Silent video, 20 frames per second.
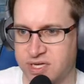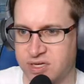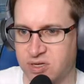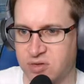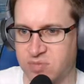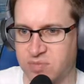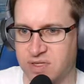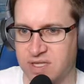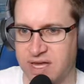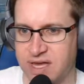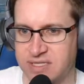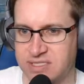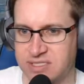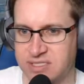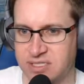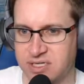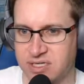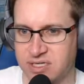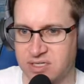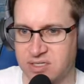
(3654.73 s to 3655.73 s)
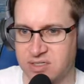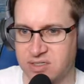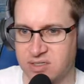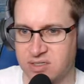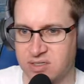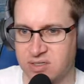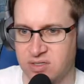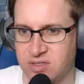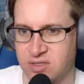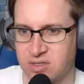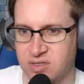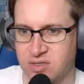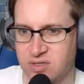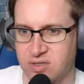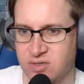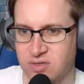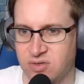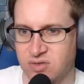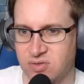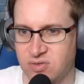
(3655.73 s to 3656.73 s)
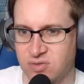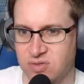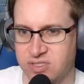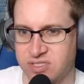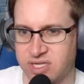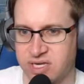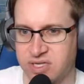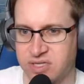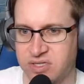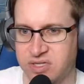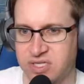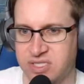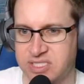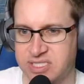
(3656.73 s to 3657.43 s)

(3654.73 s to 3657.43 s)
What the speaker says: plastic. Recycling